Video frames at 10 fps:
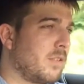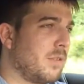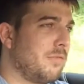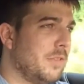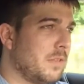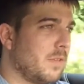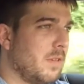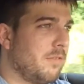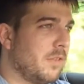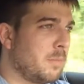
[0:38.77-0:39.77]
So
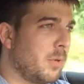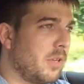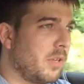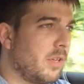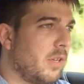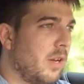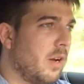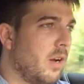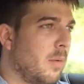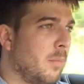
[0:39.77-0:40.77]
it feels pretty good.
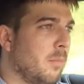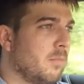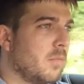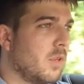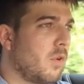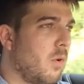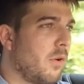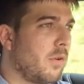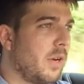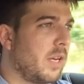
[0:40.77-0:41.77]

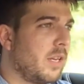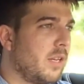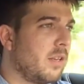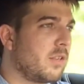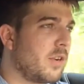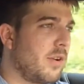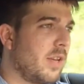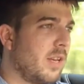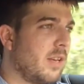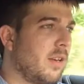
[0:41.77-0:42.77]
Cornering in,
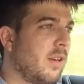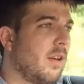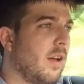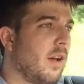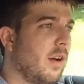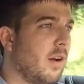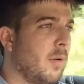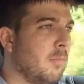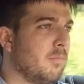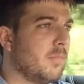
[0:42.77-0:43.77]
turning in,
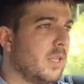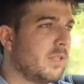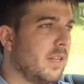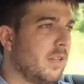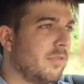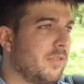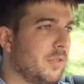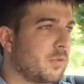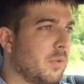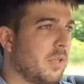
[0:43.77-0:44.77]
you can tell it
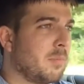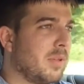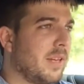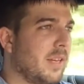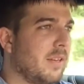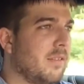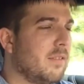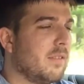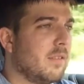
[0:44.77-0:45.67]
feels really planted.